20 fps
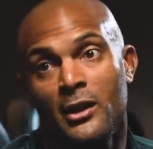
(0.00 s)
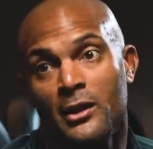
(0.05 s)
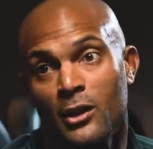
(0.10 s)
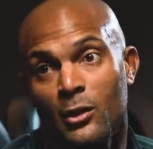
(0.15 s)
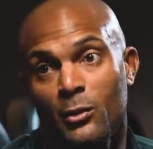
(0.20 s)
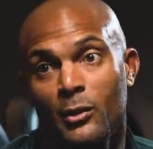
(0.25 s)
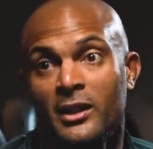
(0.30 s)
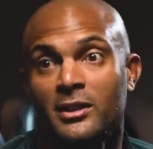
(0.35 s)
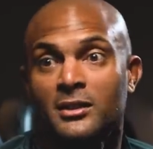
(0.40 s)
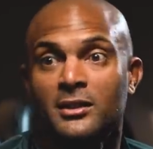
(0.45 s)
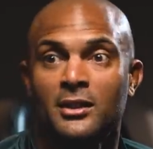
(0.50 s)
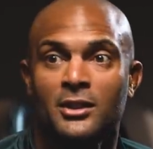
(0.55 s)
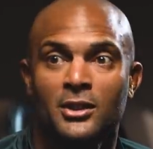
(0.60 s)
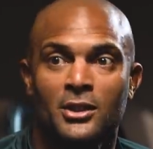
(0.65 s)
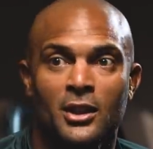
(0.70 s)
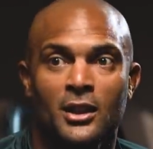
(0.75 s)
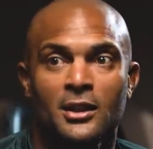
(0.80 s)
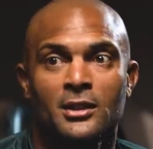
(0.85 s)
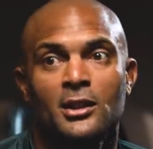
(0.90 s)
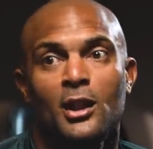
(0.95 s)
the rest of the
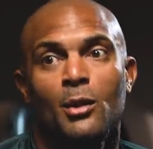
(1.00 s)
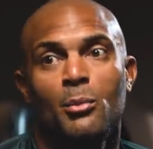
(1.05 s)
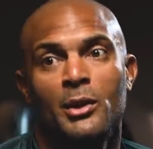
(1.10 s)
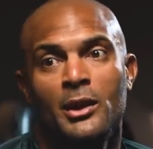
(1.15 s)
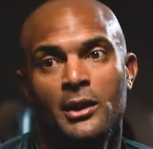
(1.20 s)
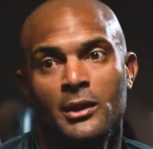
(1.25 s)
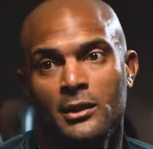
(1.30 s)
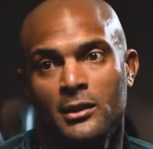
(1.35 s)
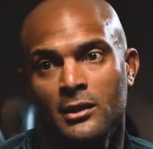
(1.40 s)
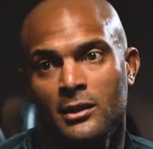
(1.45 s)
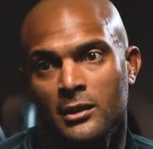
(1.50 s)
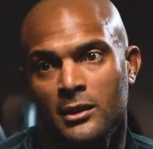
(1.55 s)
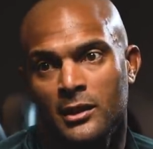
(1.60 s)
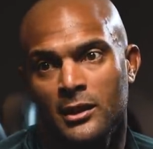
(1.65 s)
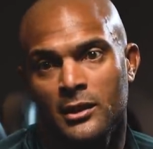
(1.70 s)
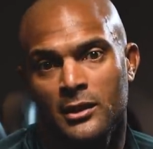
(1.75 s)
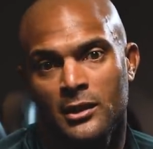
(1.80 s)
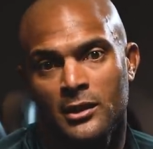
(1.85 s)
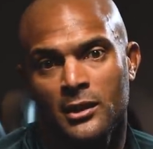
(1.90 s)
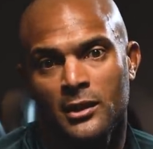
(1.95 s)
shot stopping,
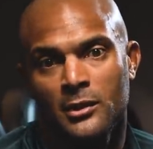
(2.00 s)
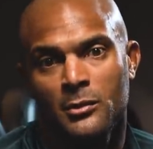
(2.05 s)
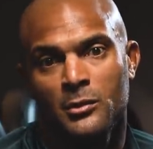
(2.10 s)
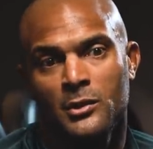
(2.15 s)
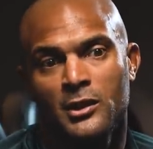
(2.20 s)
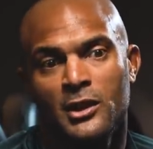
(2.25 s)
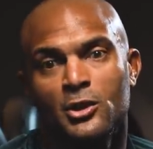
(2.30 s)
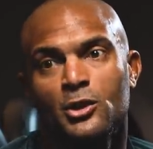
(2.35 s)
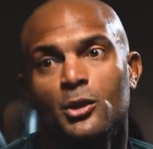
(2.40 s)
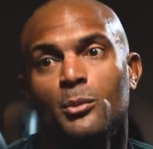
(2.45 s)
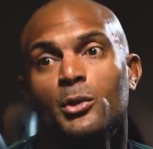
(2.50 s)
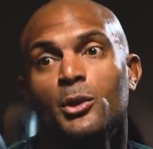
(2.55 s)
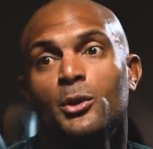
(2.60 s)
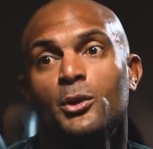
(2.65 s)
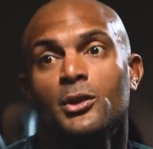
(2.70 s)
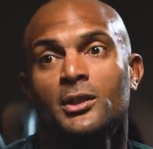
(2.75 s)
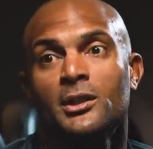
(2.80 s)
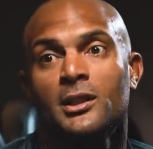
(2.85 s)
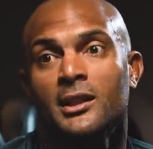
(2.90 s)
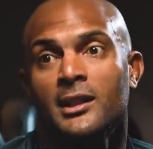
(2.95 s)
the
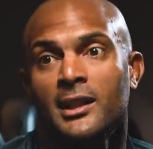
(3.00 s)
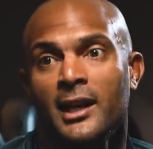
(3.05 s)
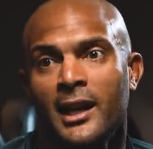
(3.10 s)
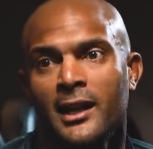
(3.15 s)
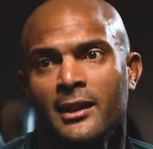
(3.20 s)
distribution and the